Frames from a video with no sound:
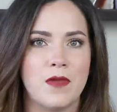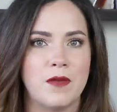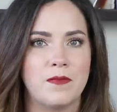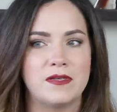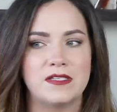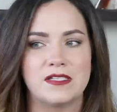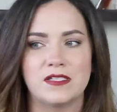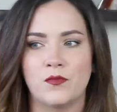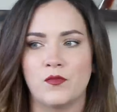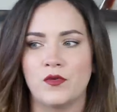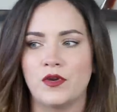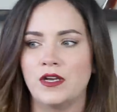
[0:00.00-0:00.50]

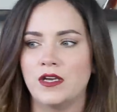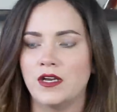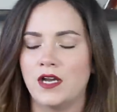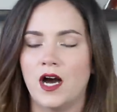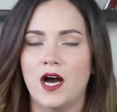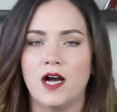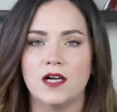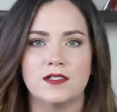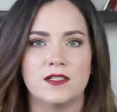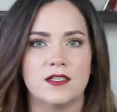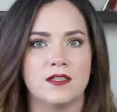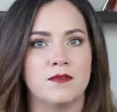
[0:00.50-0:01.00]
maybe someone
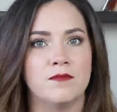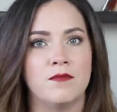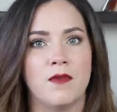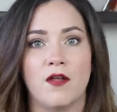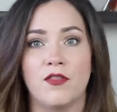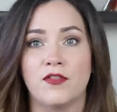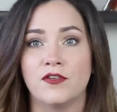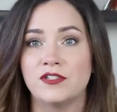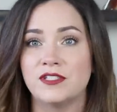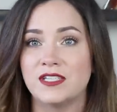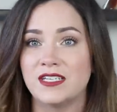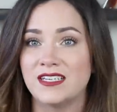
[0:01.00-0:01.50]
knocked and the
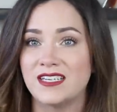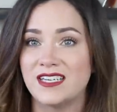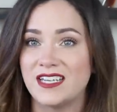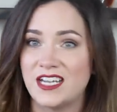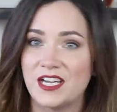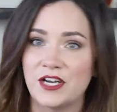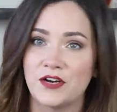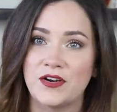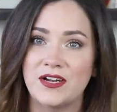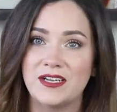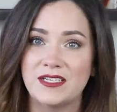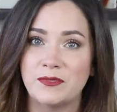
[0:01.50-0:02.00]
mother didn't
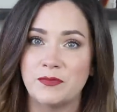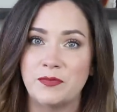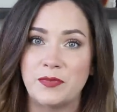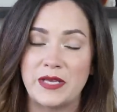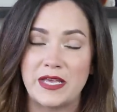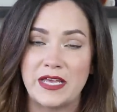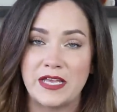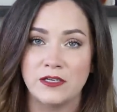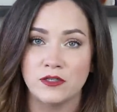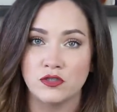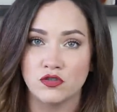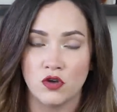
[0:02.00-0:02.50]
hear it
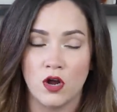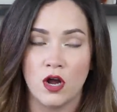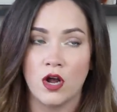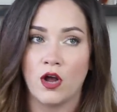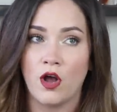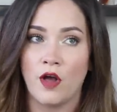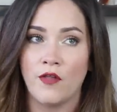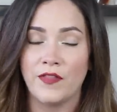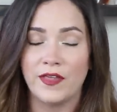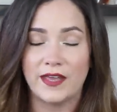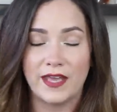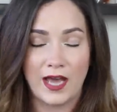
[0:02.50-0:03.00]
being
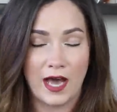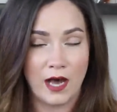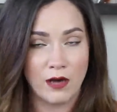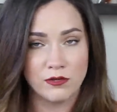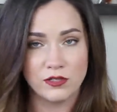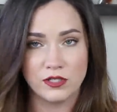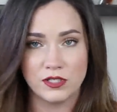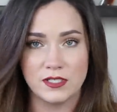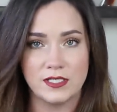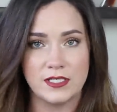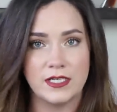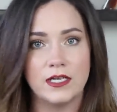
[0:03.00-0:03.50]
drunk on the
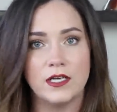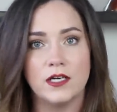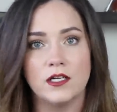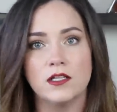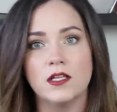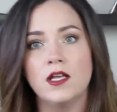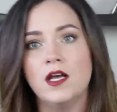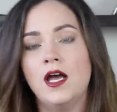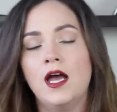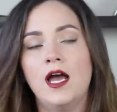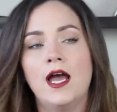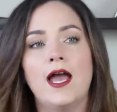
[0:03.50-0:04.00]
couch
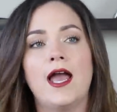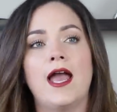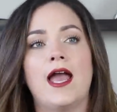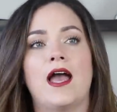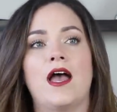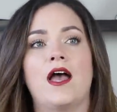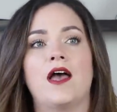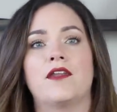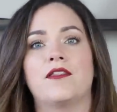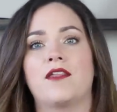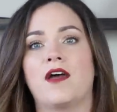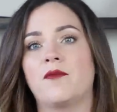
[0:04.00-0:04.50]
still
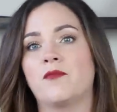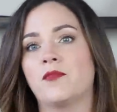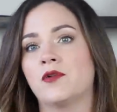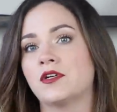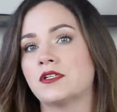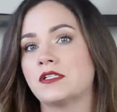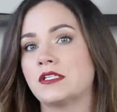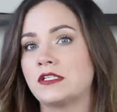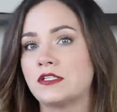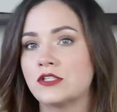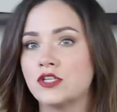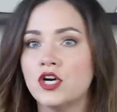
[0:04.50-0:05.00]
and that
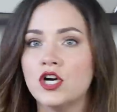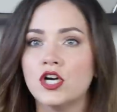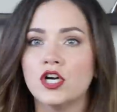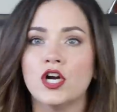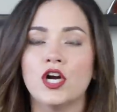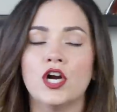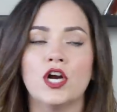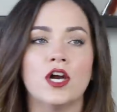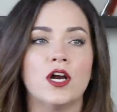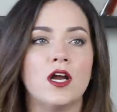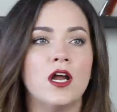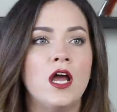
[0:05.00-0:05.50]
person took
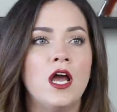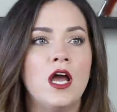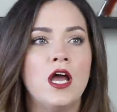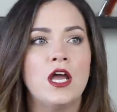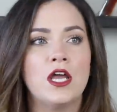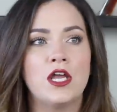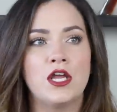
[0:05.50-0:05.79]
her.